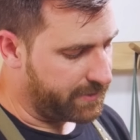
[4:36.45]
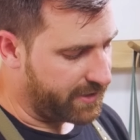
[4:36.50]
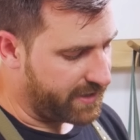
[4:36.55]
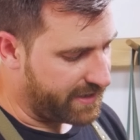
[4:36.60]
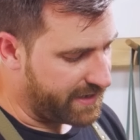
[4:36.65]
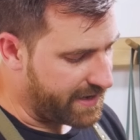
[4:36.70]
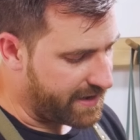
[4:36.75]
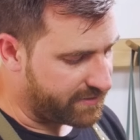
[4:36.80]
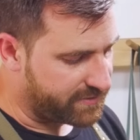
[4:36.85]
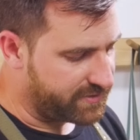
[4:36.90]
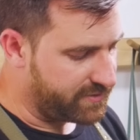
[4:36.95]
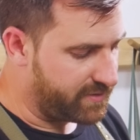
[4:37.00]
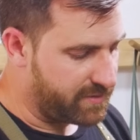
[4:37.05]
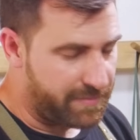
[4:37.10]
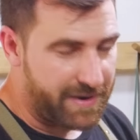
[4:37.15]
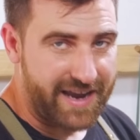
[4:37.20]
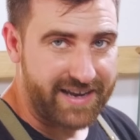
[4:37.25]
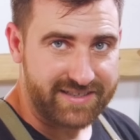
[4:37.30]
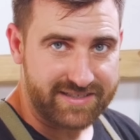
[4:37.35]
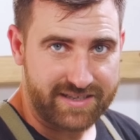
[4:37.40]
gonna now do the
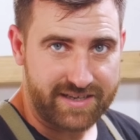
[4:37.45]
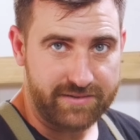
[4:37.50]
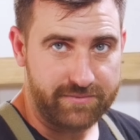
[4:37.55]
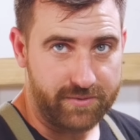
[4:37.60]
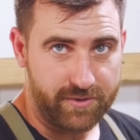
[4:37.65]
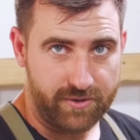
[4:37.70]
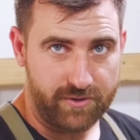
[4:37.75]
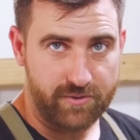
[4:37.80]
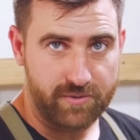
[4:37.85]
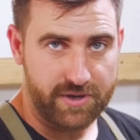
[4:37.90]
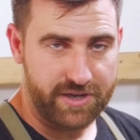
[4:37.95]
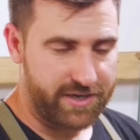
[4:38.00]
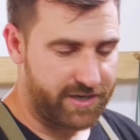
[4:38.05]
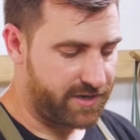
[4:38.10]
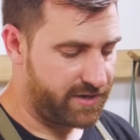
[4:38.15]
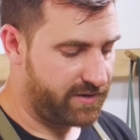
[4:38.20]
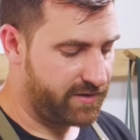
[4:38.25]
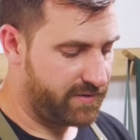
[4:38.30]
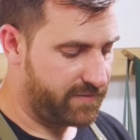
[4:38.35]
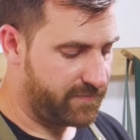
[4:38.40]
backside real quick,